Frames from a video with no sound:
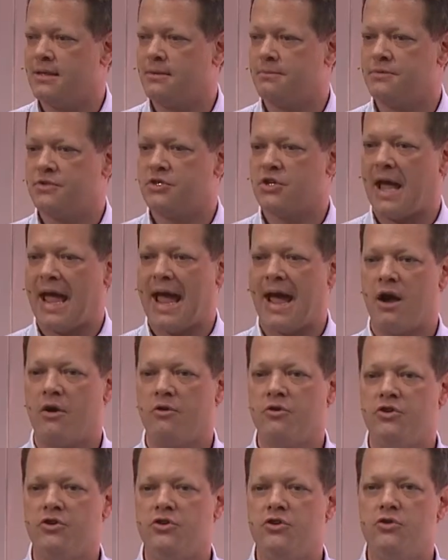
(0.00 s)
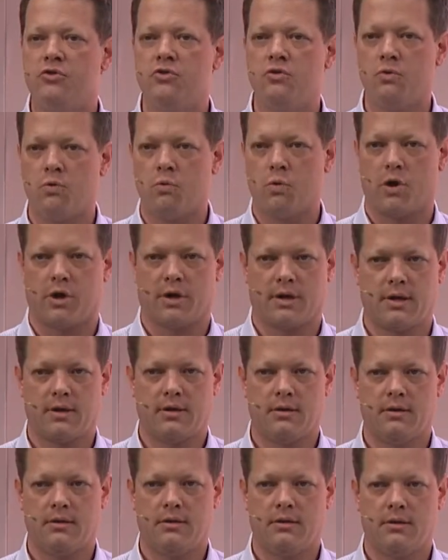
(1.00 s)
them to how you work.
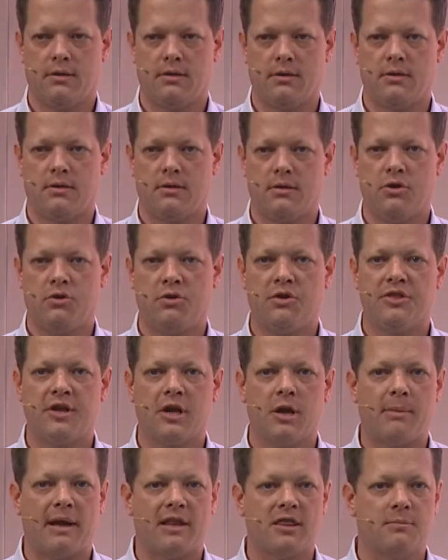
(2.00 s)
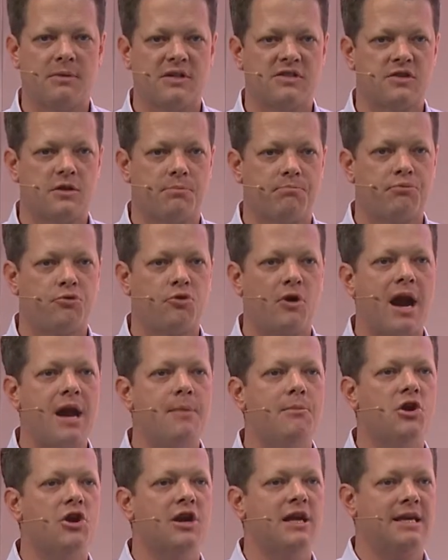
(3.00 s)
You can think about them as the
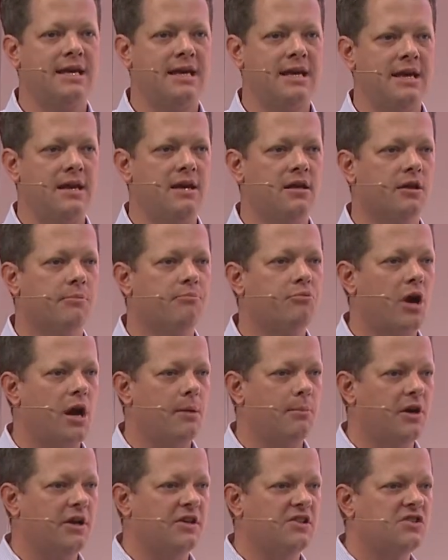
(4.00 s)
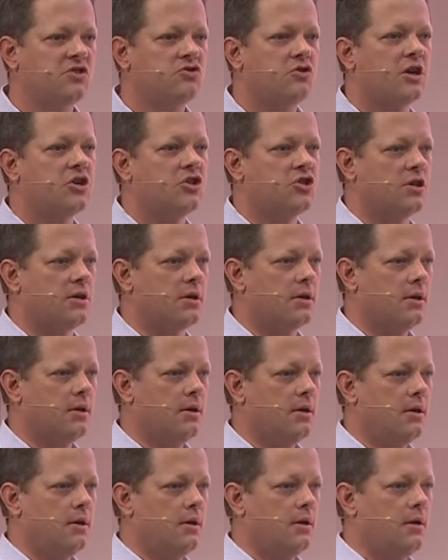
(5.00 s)
primary key, the primary structure
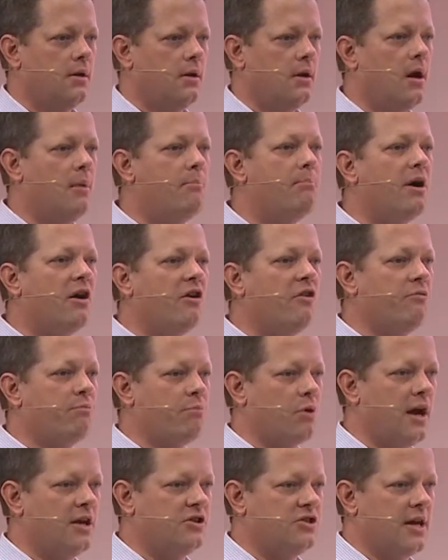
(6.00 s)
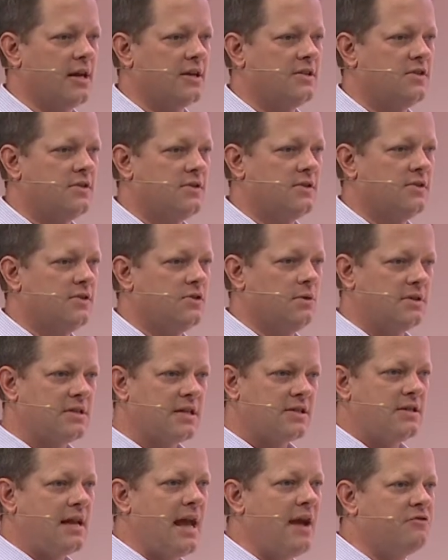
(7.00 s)
above projects. So it
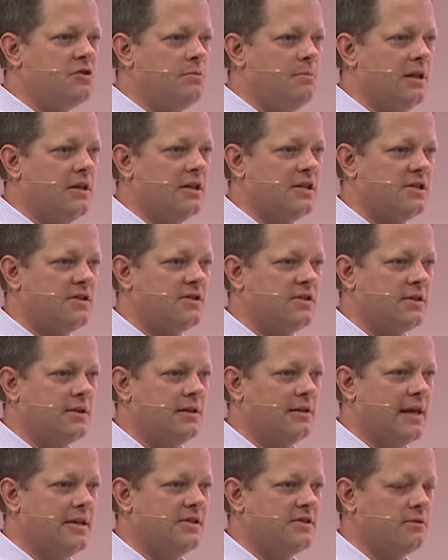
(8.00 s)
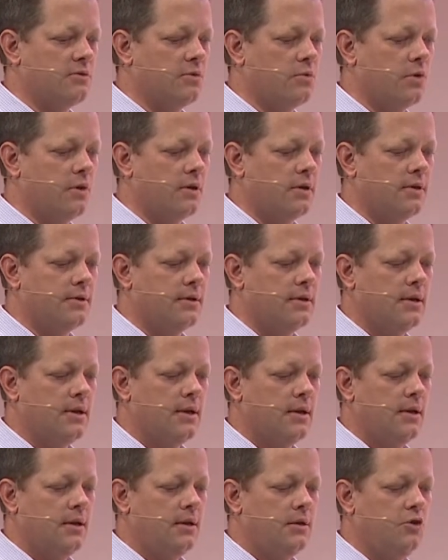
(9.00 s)
doesn't have to be this lens of the world.
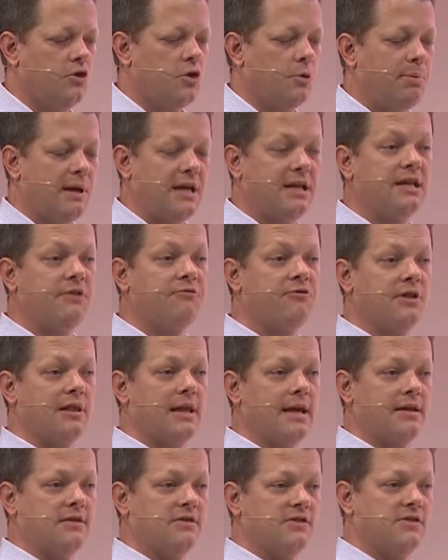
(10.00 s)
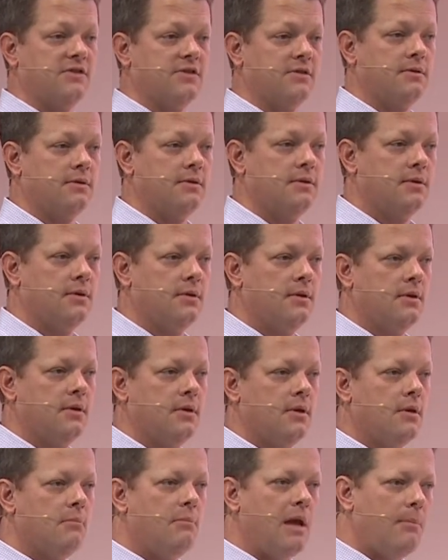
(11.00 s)
You could pick a different lens.
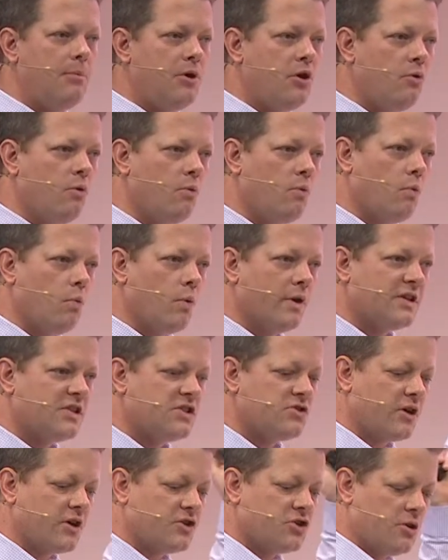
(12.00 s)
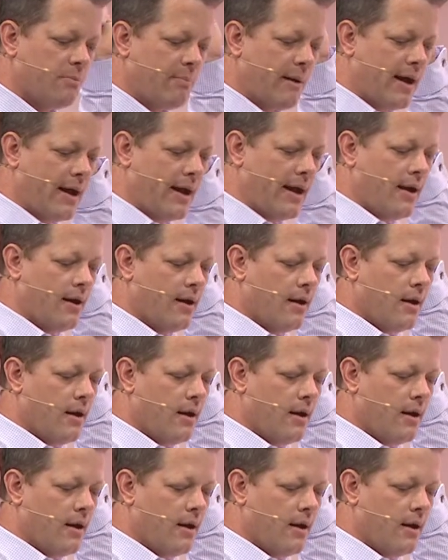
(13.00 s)
Maybe you want to structure by